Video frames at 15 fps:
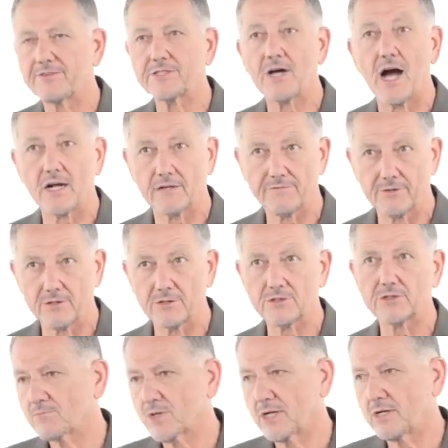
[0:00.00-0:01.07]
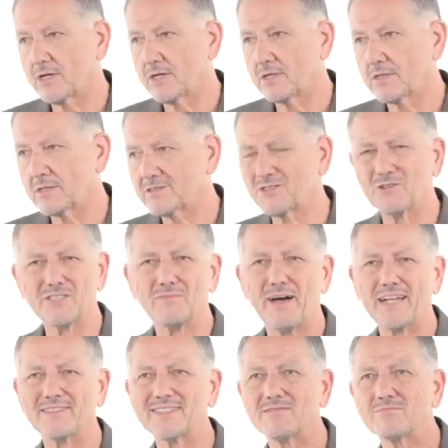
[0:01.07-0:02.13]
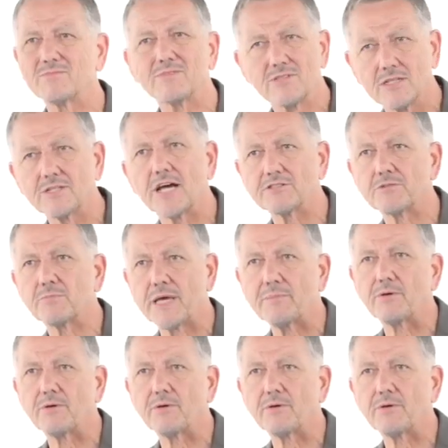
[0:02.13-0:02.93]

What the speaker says: the photographers. So it's about a dozen